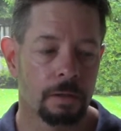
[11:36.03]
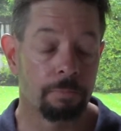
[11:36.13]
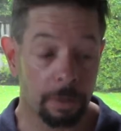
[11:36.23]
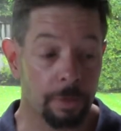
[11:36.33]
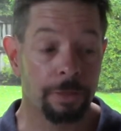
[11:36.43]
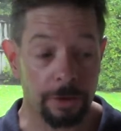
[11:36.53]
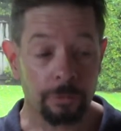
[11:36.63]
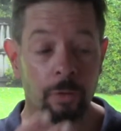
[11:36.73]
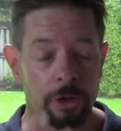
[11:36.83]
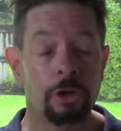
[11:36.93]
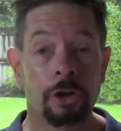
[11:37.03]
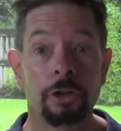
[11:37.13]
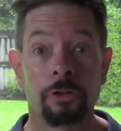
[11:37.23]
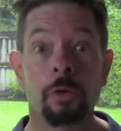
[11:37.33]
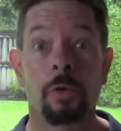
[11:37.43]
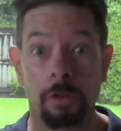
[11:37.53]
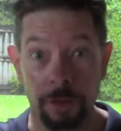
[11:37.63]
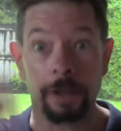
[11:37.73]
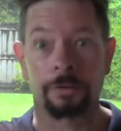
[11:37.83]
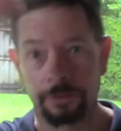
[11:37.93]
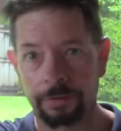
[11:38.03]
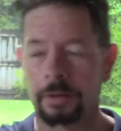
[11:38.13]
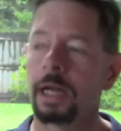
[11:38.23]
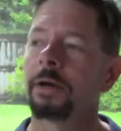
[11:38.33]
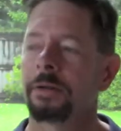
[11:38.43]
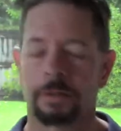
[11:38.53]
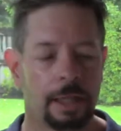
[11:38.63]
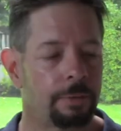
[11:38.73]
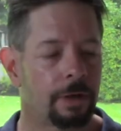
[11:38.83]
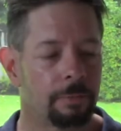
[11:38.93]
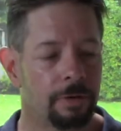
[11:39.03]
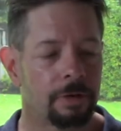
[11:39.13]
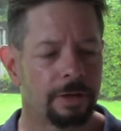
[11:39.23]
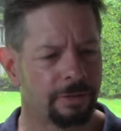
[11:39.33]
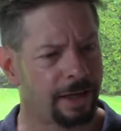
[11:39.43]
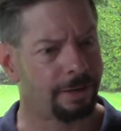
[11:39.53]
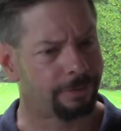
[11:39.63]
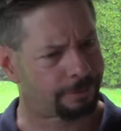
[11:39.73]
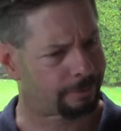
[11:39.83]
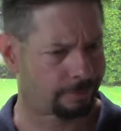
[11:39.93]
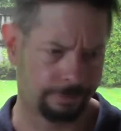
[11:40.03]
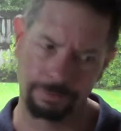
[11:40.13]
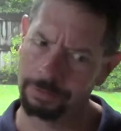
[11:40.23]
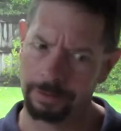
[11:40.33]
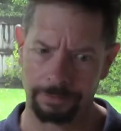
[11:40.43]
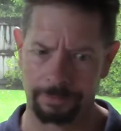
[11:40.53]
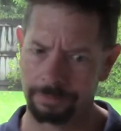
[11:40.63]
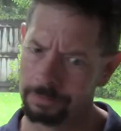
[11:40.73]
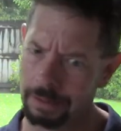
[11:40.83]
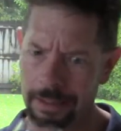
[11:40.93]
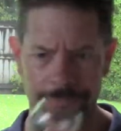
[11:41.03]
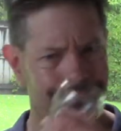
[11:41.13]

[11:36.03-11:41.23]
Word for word: But with this one, you could do this, right? Like what I'm doing, because it has this like